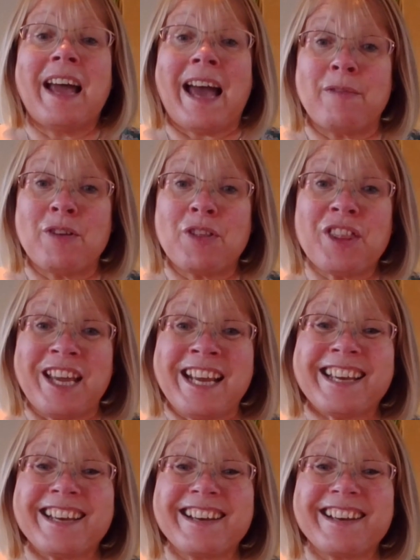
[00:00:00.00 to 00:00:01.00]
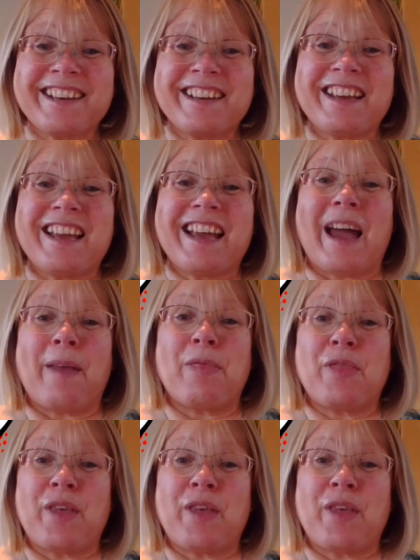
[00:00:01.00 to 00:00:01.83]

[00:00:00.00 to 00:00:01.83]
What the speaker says: Have a think and